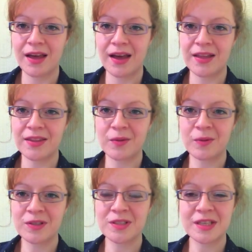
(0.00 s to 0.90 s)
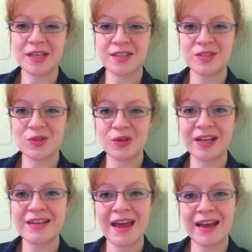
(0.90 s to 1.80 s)
And they wanted us to
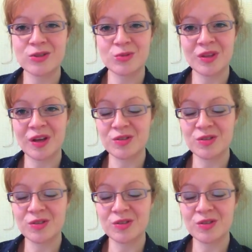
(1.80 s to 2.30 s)
connect with our